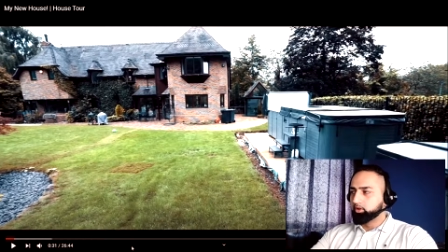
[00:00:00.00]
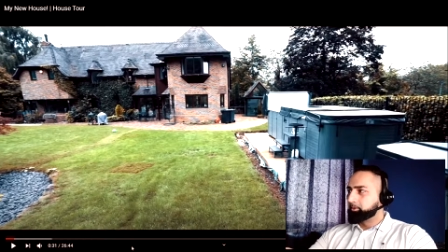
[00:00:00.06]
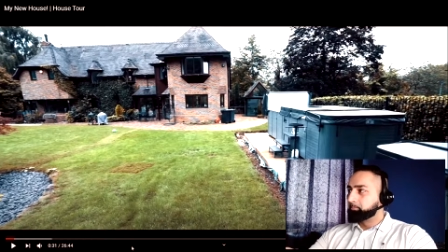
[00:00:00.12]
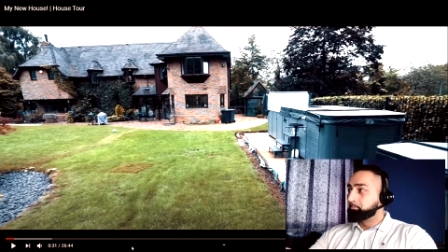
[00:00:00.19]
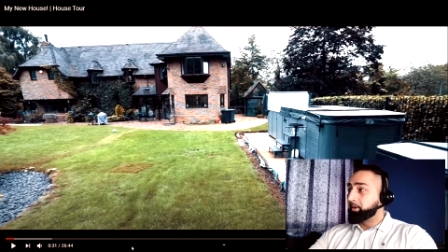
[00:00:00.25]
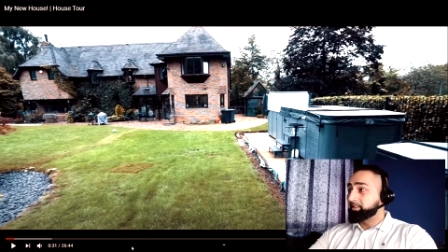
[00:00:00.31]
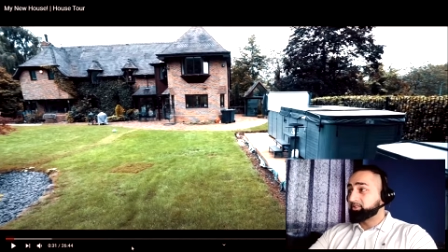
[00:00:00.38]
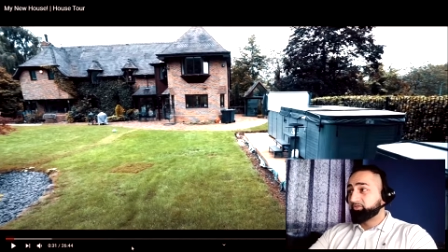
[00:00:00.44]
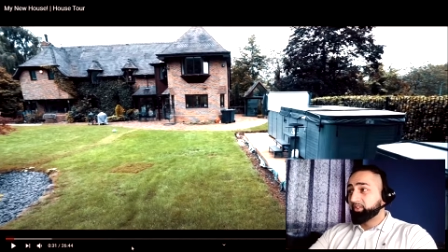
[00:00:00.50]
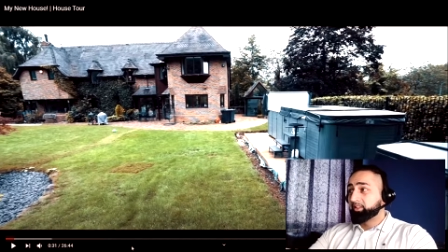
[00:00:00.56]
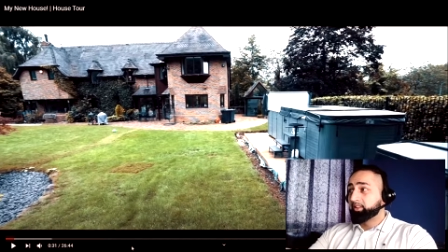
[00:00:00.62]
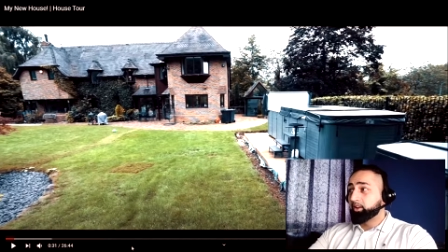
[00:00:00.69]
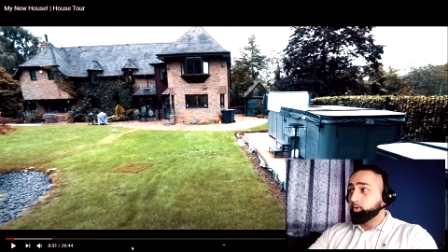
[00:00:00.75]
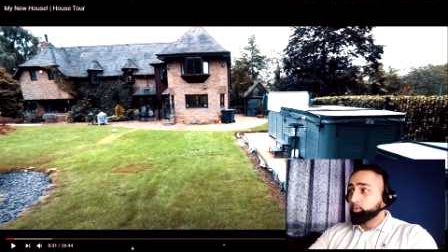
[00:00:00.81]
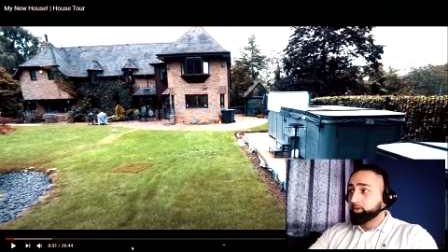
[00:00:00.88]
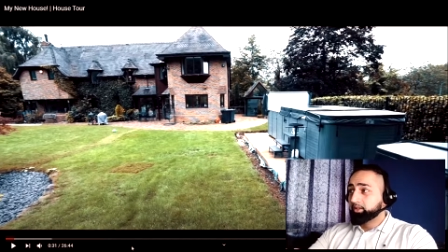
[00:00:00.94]
The best thing
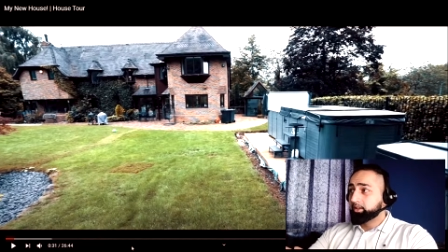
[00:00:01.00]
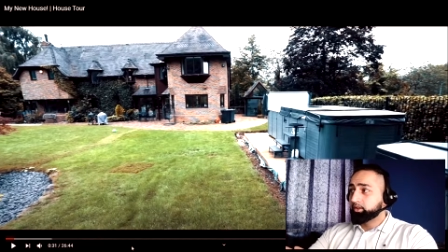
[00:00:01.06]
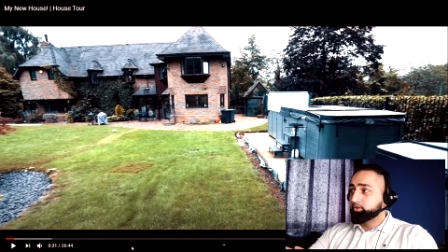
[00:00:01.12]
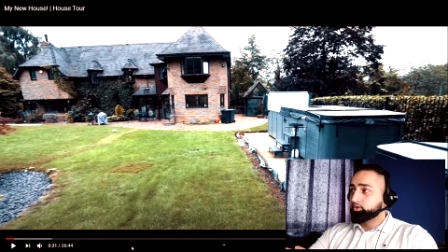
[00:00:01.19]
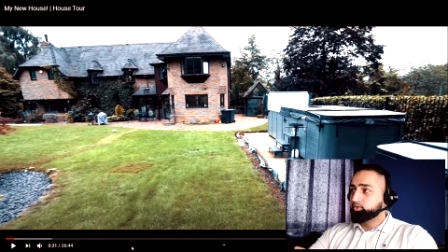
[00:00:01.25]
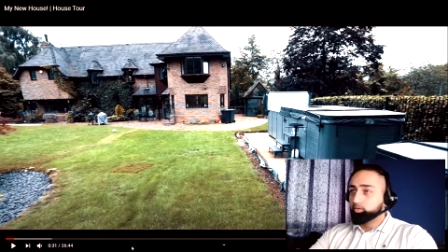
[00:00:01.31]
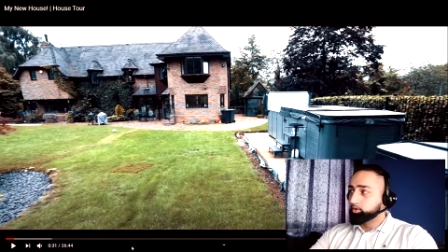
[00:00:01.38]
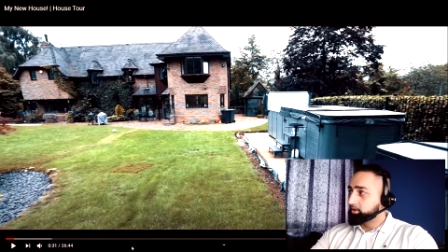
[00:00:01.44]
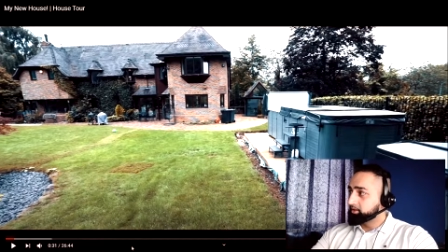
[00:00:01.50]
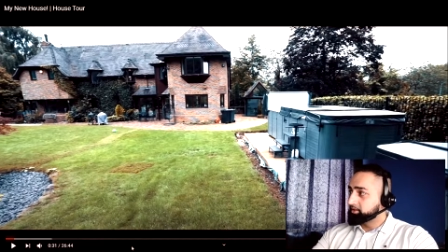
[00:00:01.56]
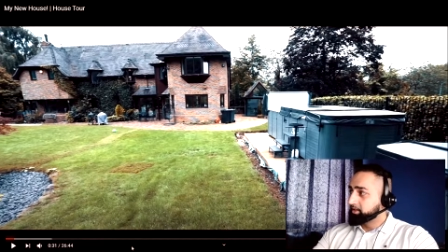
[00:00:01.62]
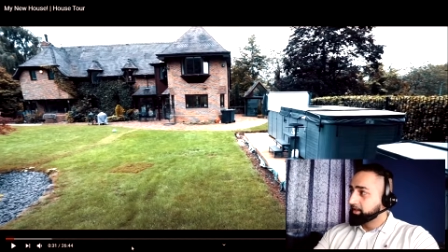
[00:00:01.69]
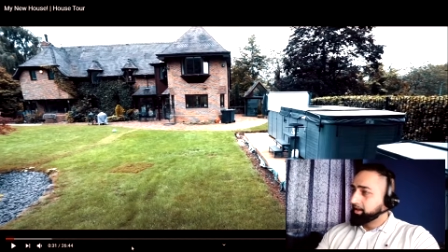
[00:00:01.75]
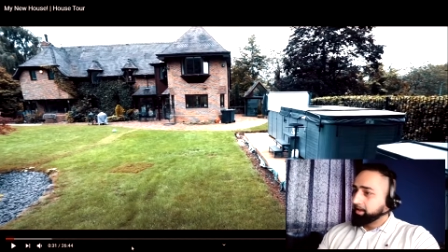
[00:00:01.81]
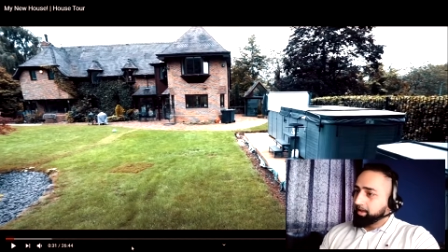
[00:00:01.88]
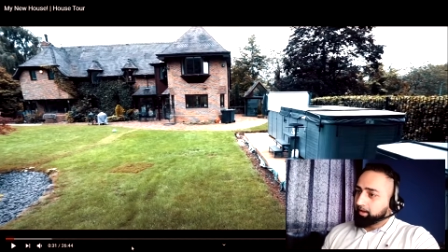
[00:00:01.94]
that we can do is
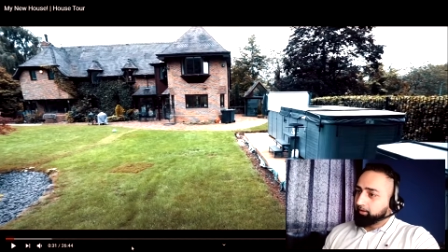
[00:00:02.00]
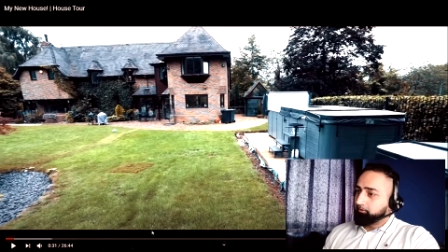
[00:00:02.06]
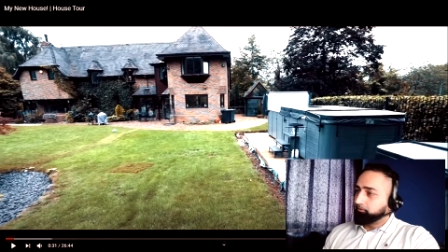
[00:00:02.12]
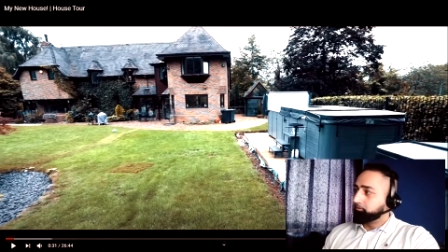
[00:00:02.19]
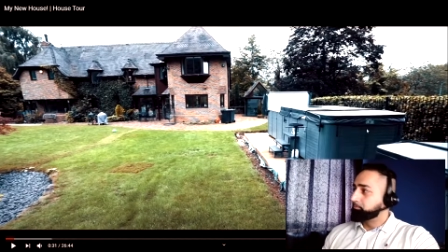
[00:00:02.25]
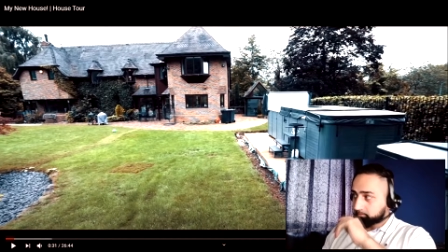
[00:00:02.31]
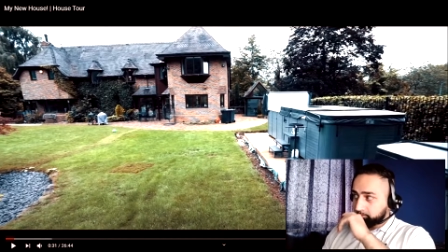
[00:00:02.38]
have,